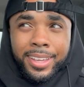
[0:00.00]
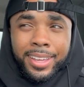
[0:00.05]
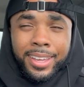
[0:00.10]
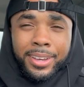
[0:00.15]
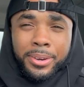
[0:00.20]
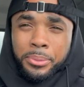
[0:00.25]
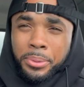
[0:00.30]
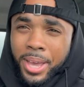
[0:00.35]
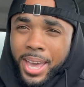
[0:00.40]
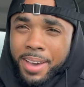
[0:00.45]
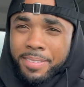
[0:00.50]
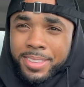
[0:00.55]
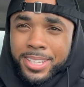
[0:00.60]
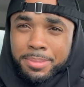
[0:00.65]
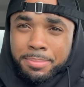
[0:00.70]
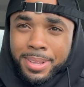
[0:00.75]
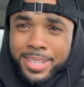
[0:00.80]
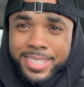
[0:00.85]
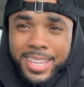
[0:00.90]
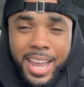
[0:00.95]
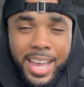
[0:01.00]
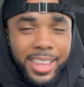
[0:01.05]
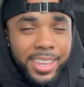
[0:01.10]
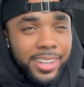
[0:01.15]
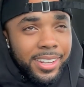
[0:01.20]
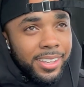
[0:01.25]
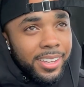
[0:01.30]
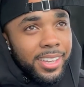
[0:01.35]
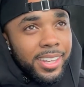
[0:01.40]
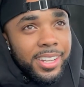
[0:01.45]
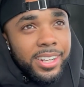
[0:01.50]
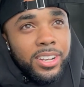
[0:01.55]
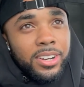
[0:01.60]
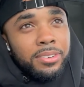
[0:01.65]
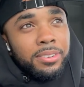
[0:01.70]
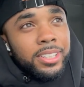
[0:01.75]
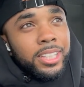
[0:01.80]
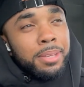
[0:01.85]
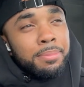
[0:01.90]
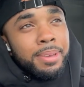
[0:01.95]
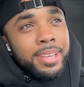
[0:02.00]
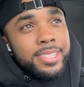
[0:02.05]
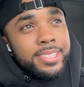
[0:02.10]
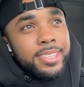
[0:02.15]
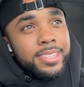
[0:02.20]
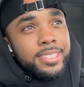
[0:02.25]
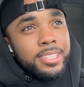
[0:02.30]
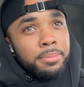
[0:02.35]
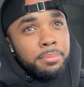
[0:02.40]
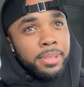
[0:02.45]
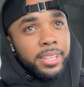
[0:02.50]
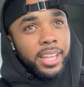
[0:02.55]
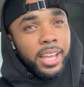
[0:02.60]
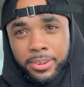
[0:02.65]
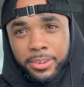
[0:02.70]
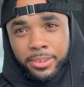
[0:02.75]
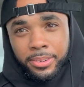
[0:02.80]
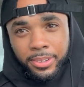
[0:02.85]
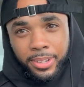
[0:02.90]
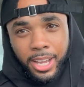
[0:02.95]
who have this mentality and it don't really make sense to me like oh